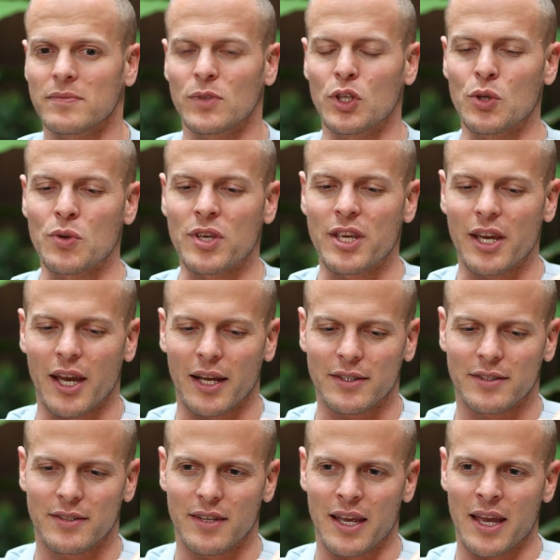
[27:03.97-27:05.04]
You
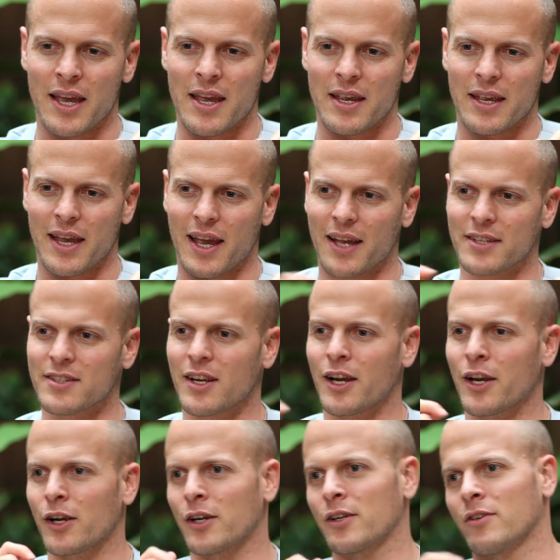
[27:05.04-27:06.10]
get a cast
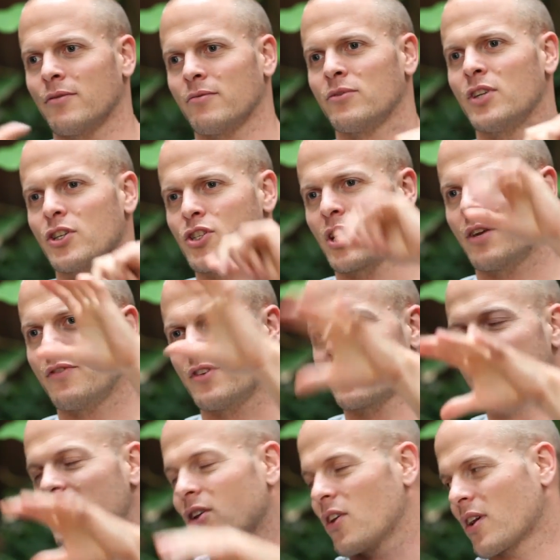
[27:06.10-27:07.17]
iron Dutch oven
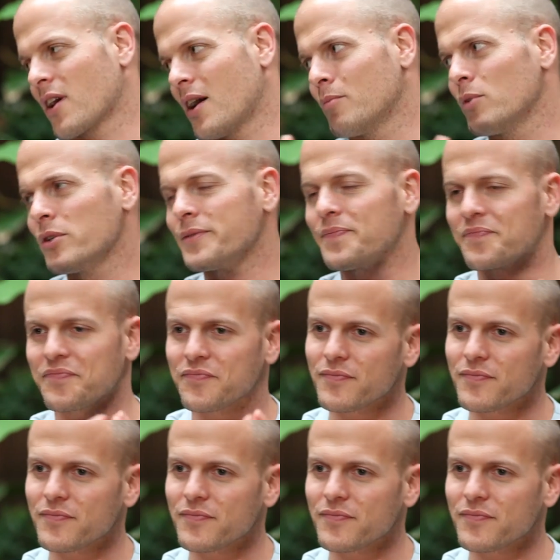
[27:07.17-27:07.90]
skillet combo,